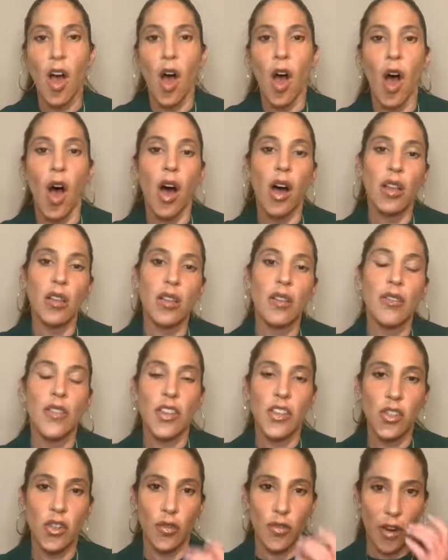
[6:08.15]
All of
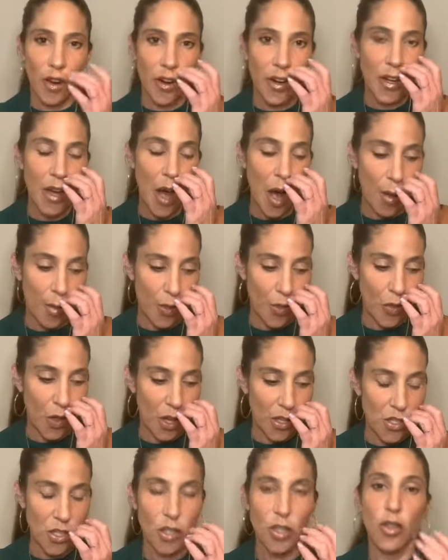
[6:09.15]
these are very common
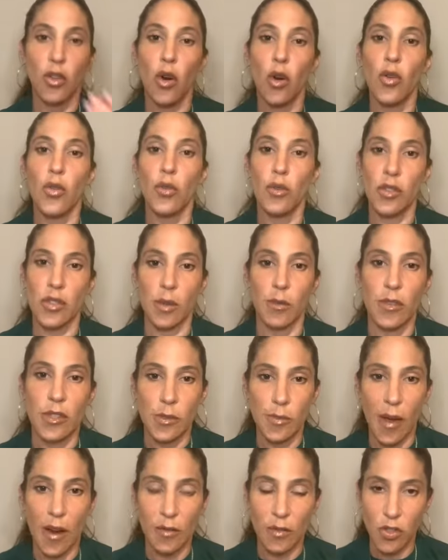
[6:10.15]
thoughts that go through someone's
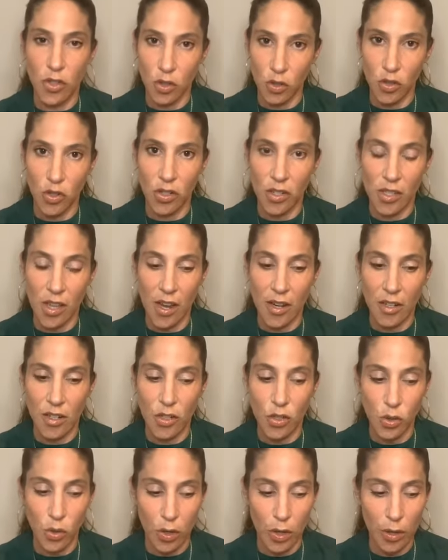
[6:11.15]
mind with social anxiety
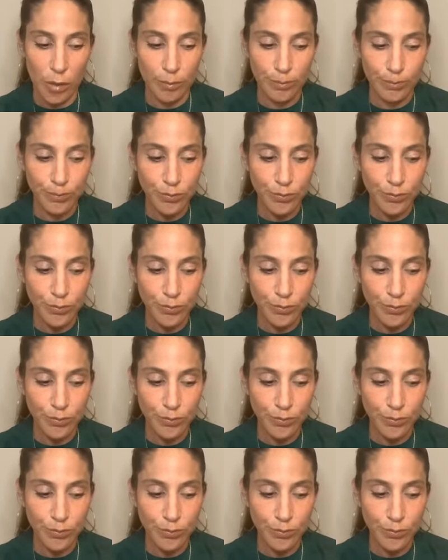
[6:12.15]
disorder.